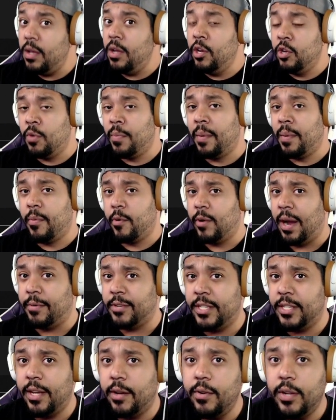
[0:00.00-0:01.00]
remember what I was
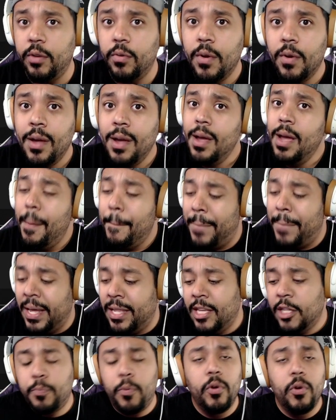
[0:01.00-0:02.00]
telling you? By
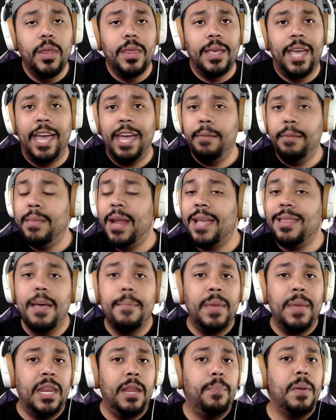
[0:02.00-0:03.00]
this point in the game, not that
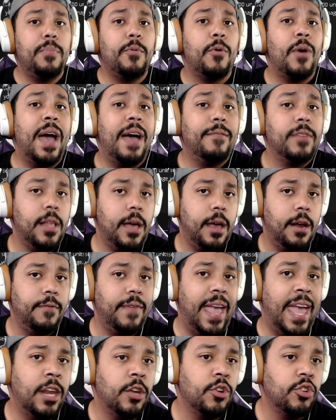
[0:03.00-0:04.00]
many people have a lot of
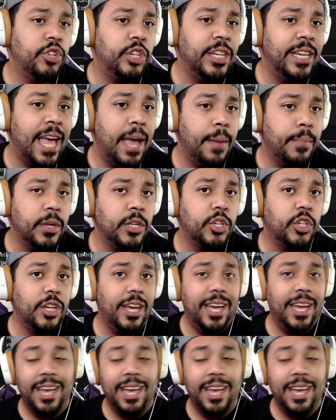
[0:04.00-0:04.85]
energy damage